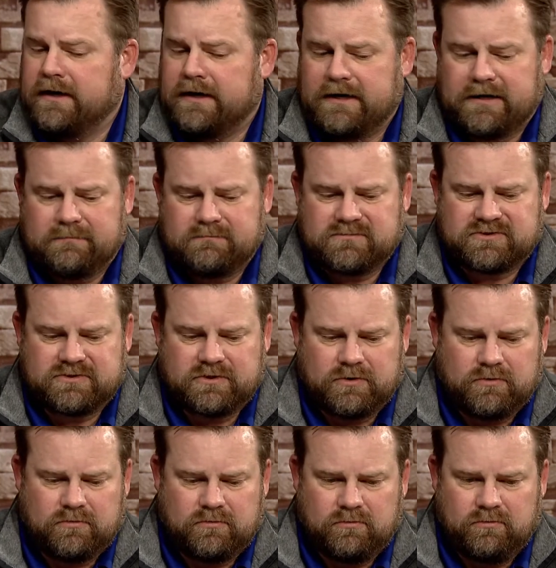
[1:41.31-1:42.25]
Um,
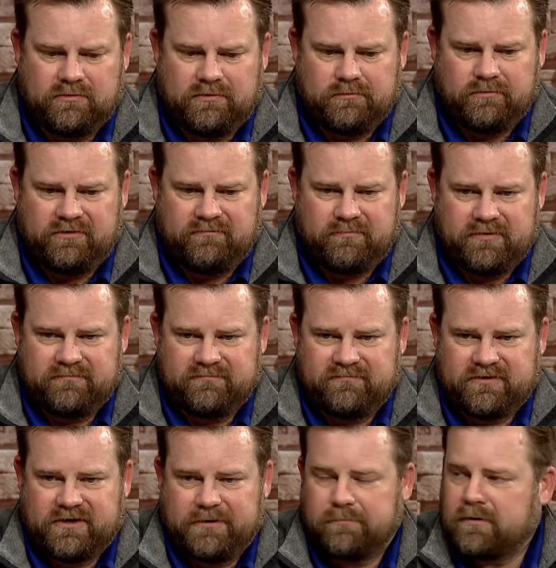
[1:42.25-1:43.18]
so we've been
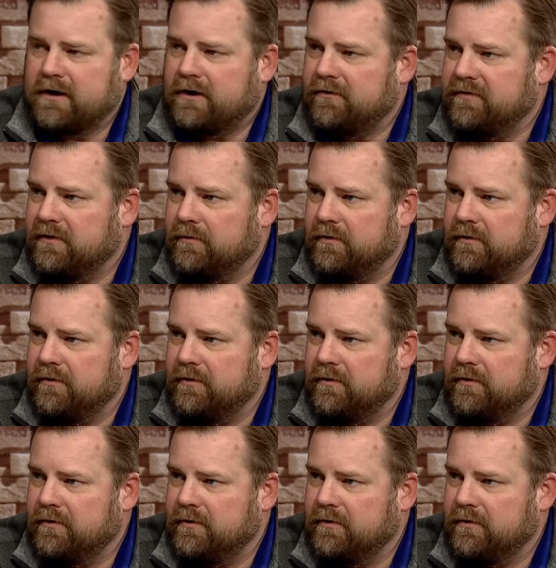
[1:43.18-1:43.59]
very proud